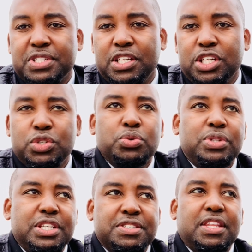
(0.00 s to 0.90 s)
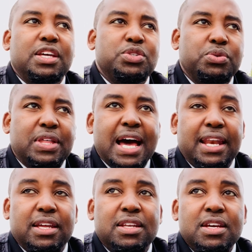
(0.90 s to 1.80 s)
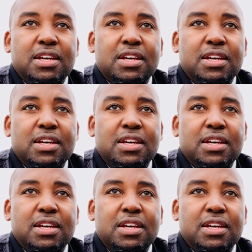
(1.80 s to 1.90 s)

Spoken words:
and they do this and they do that, and